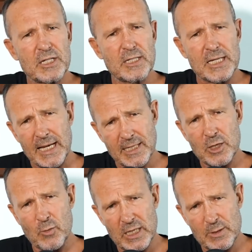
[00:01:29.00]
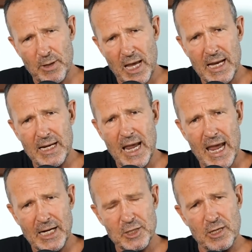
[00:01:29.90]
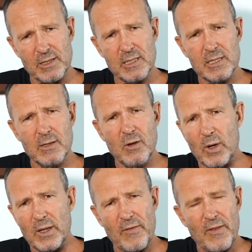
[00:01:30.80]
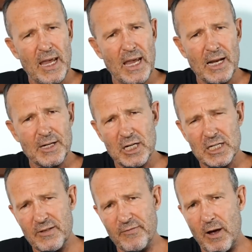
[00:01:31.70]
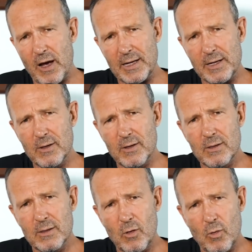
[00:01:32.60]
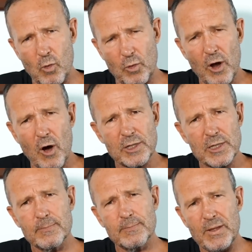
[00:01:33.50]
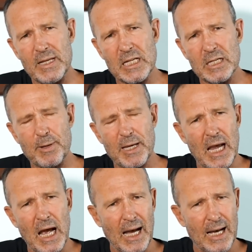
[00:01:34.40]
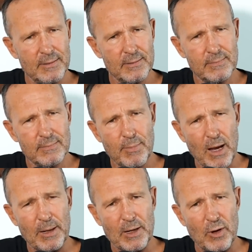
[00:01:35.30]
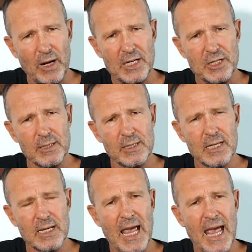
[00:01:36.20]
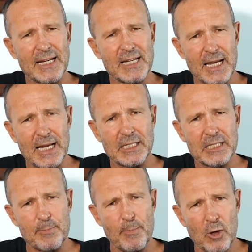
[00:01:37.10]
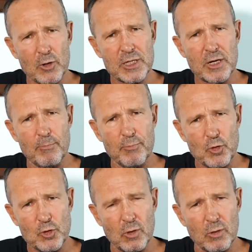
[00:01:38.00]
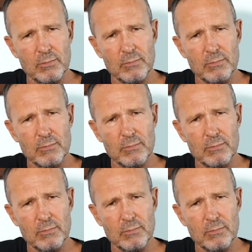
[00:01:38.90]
seeks to explain actions whether they are justified or not. This is PR, public relations at its most brutal.